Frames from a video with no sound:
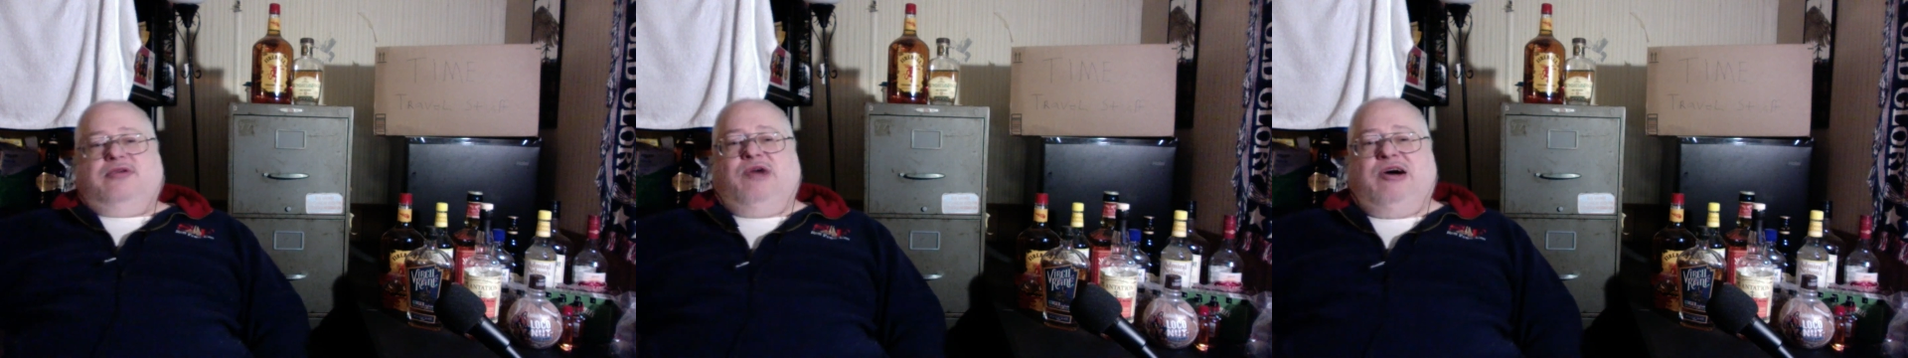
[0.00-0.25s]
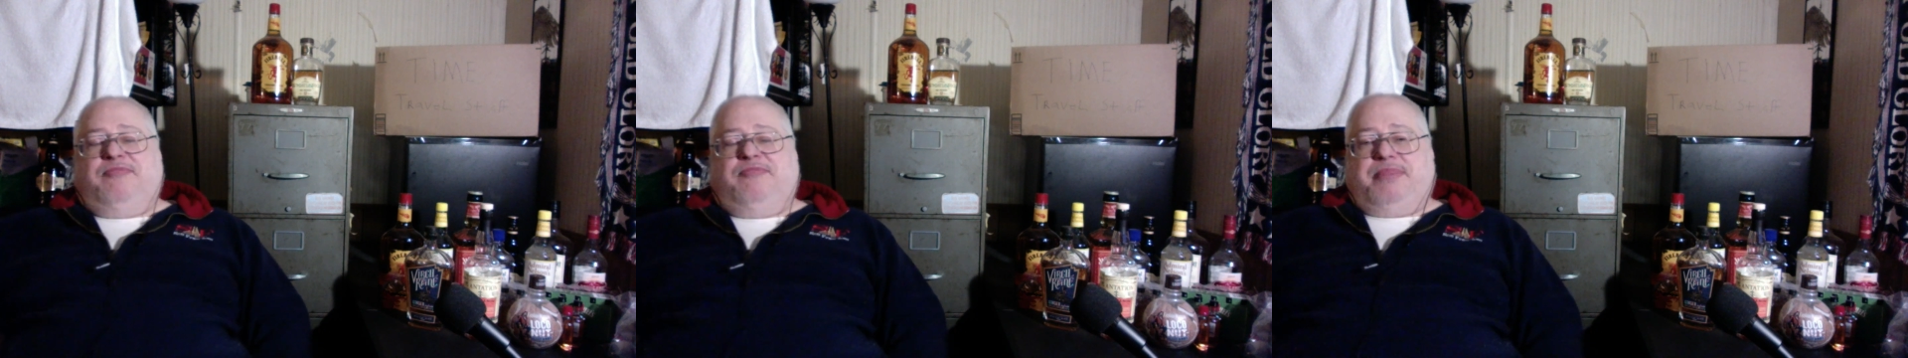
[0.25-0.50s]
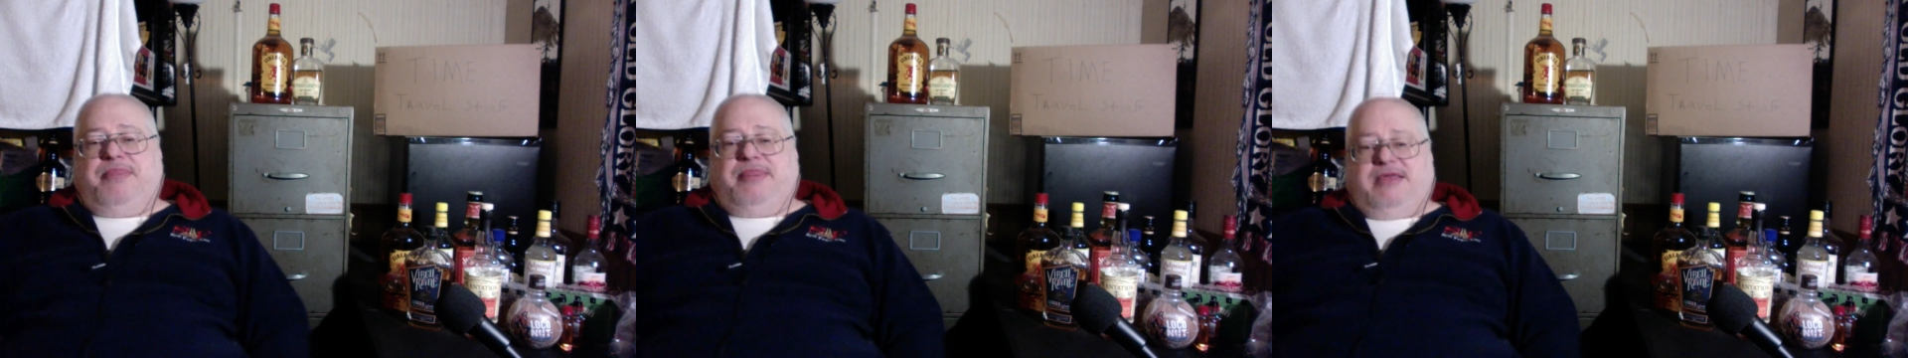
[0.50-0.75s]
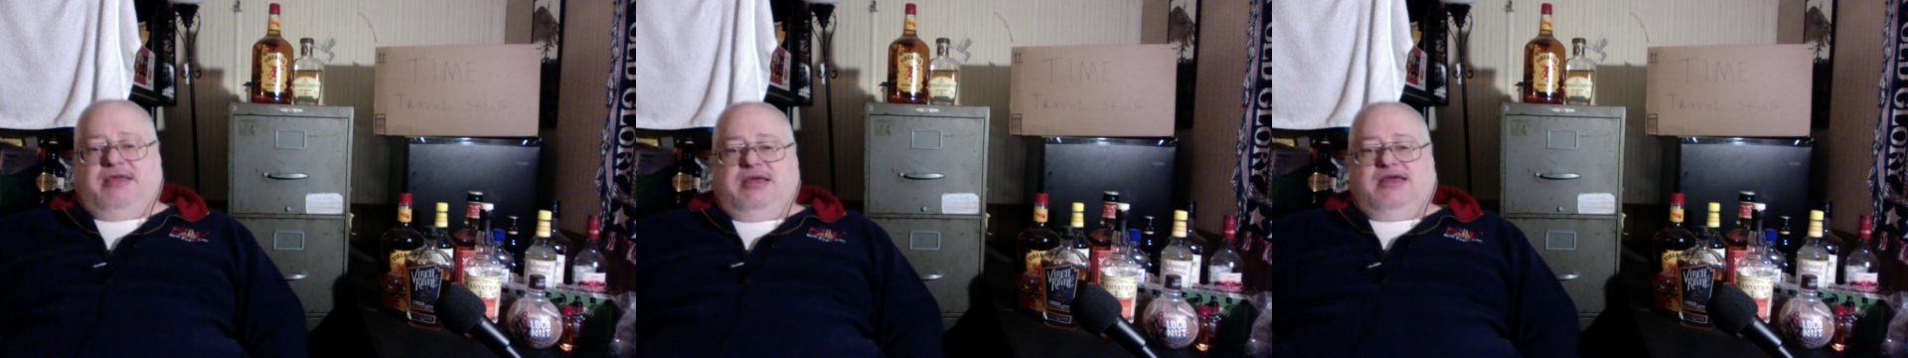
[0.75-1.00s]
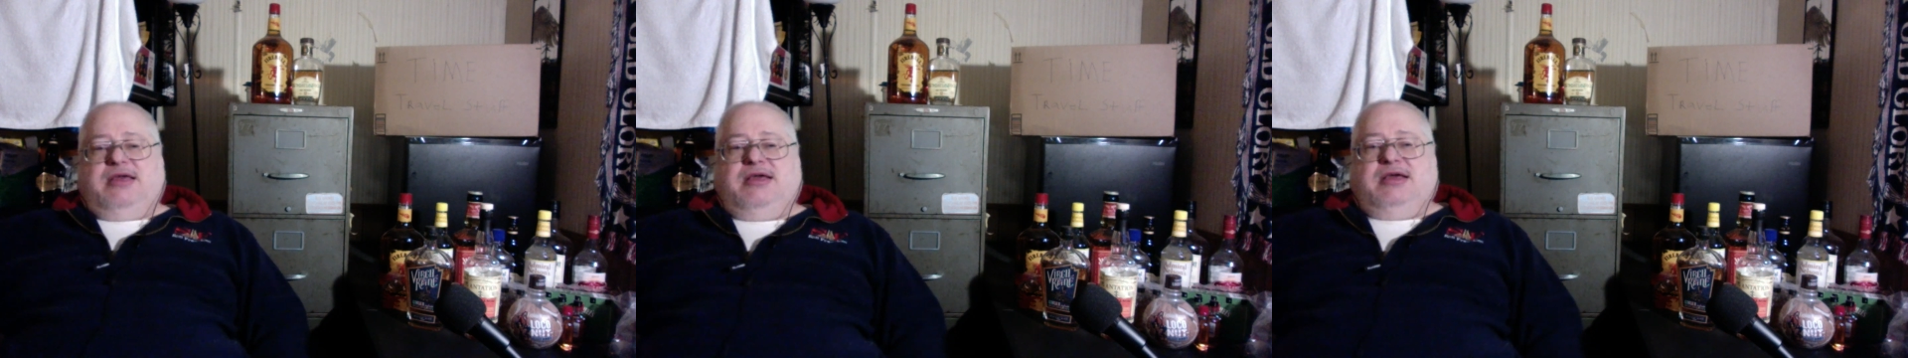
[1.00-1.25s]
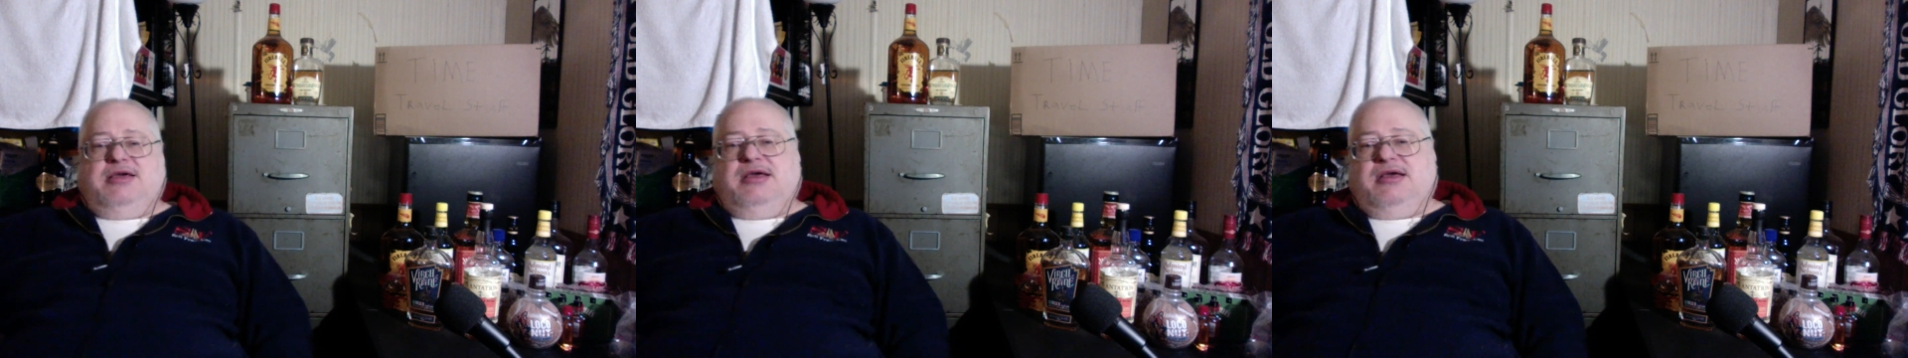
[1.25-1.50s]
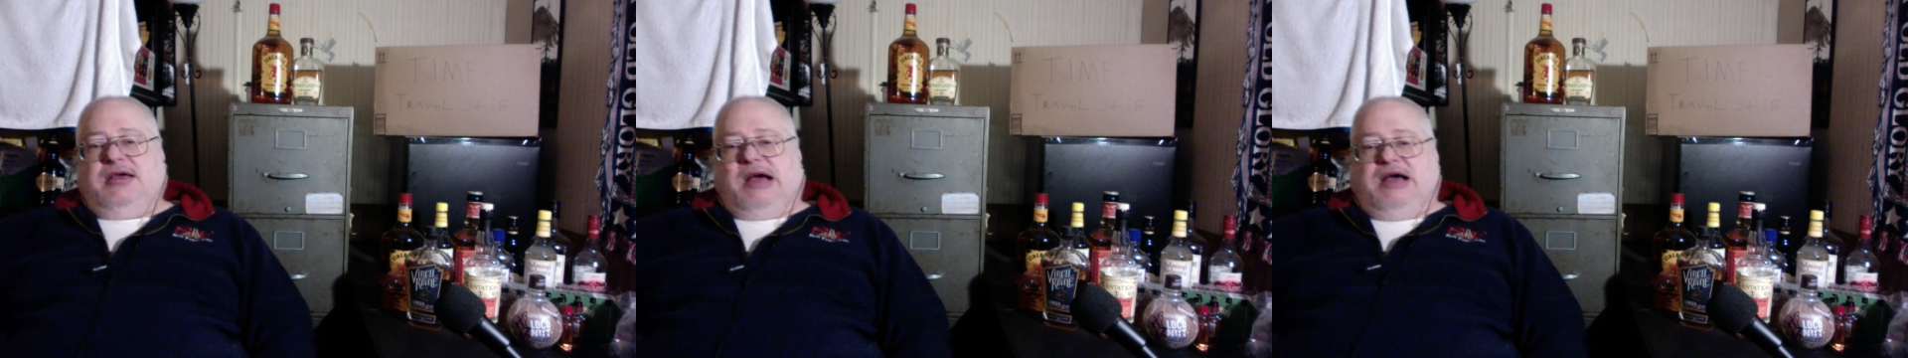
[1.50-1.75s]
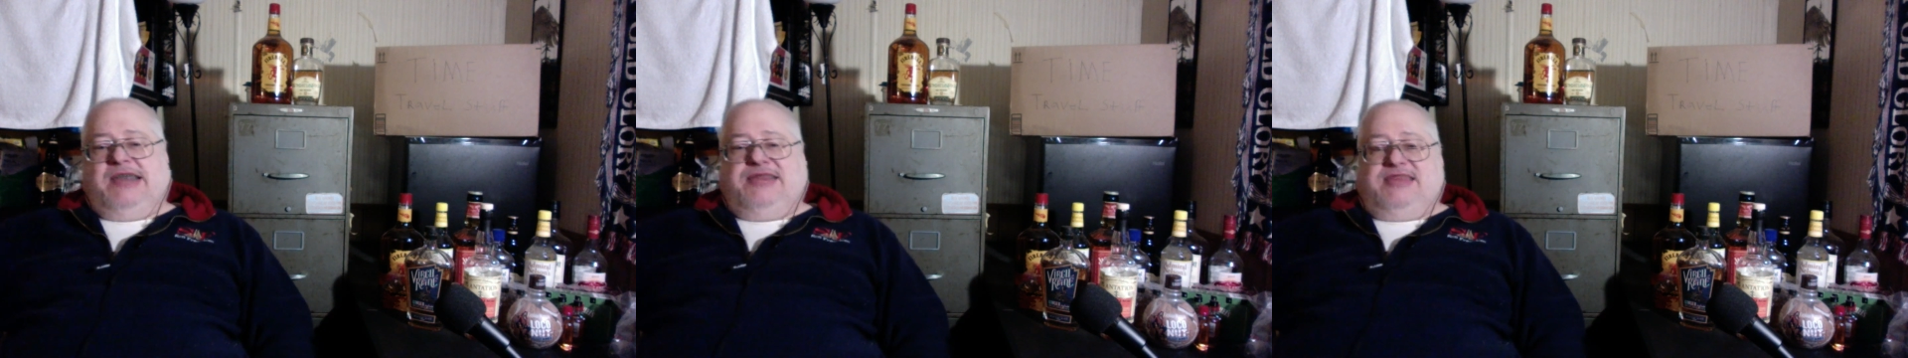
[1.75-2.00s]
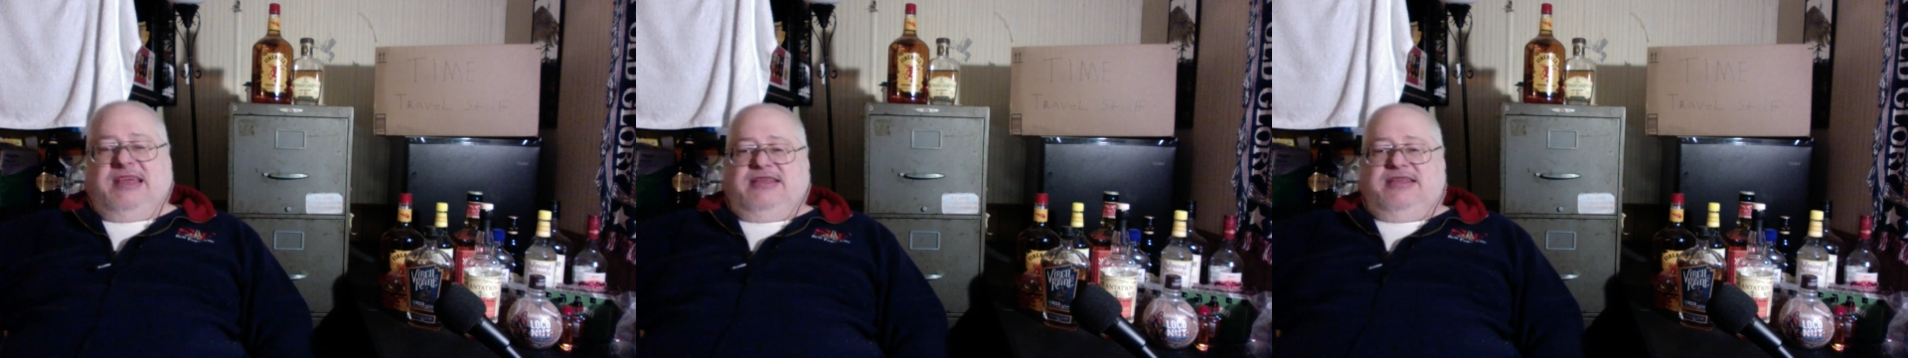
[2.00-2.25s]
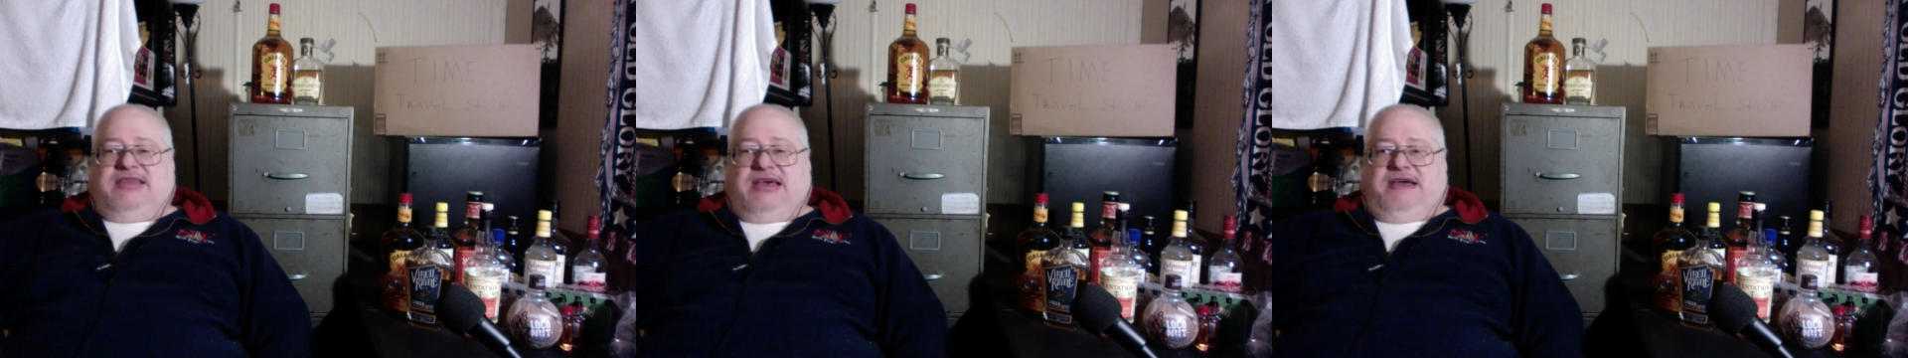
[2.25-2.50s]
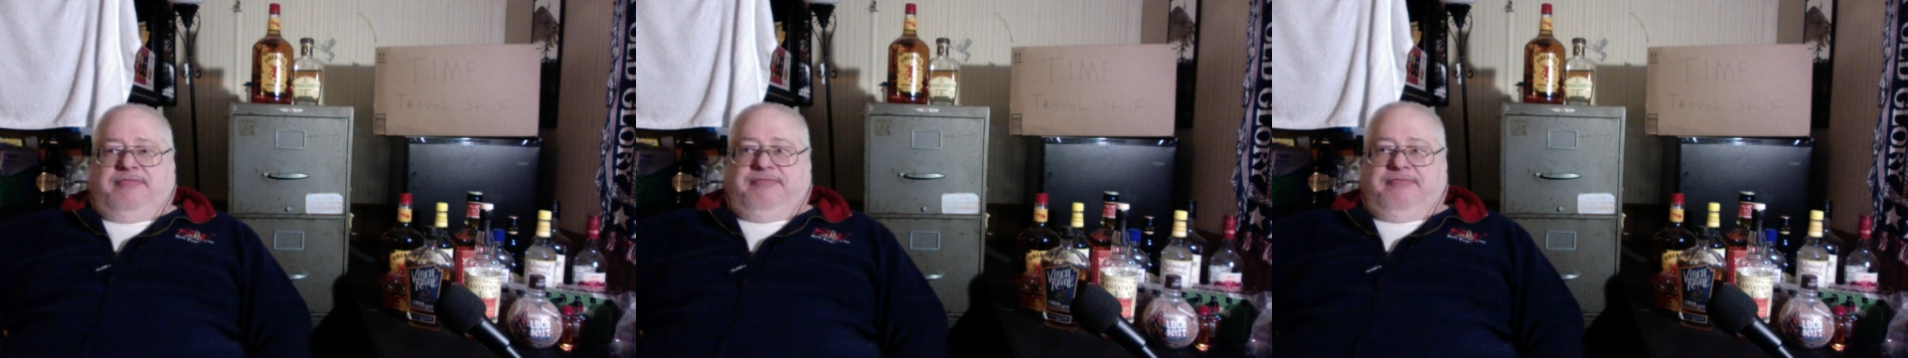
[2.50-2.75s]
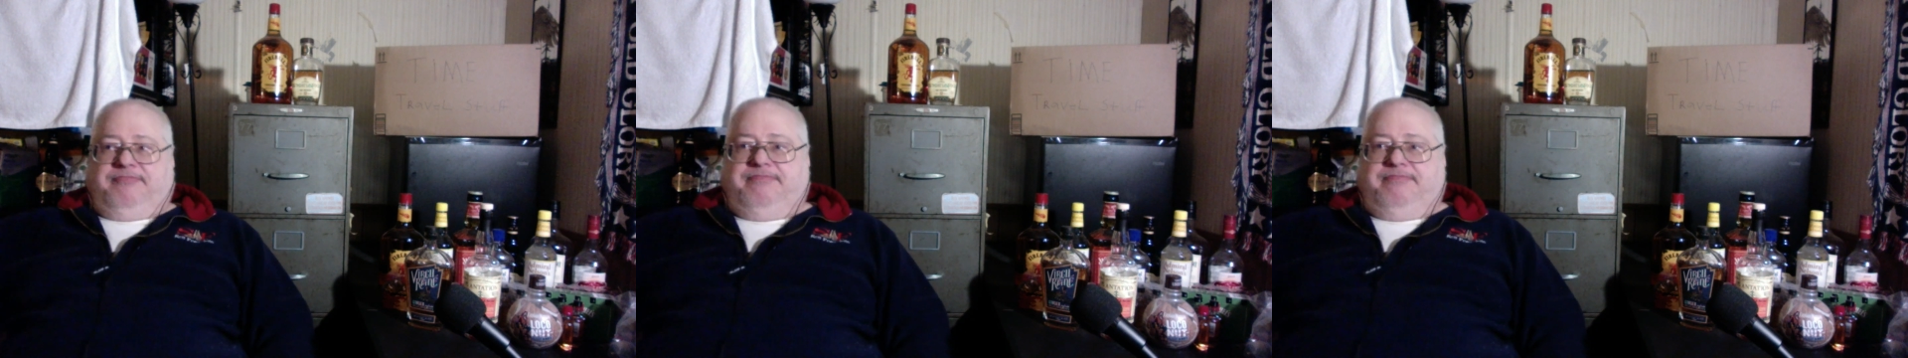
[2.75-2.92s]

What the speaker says: Well, I think that